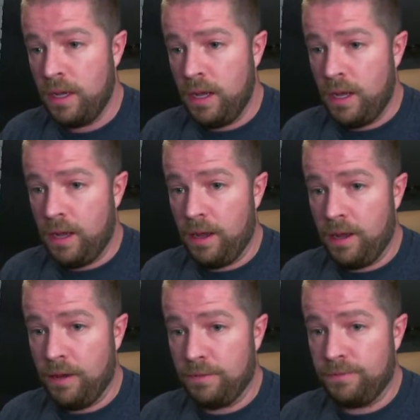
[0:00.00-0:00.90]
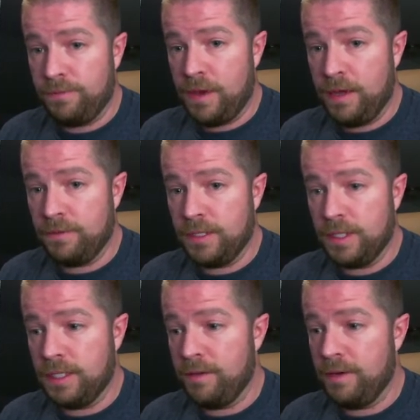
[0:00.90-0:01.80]
5, 6,
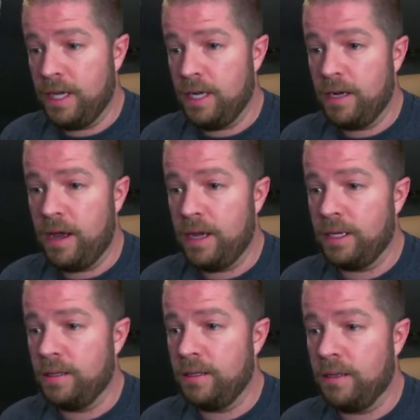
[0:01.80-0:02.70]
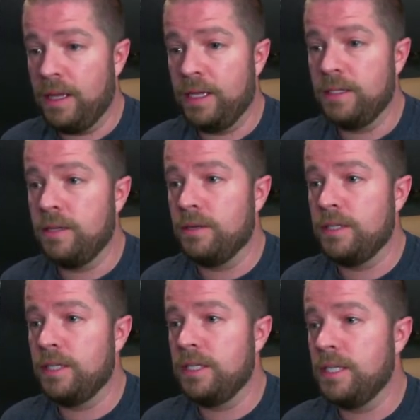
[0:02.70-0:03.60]
7, 8, 9 lands out of
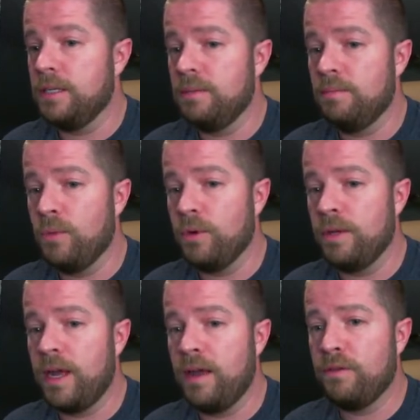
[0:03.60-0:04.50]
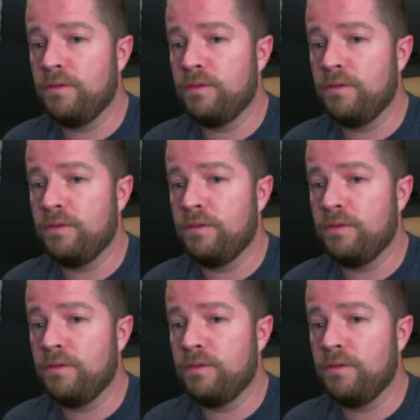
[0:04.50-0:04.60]
16, more than half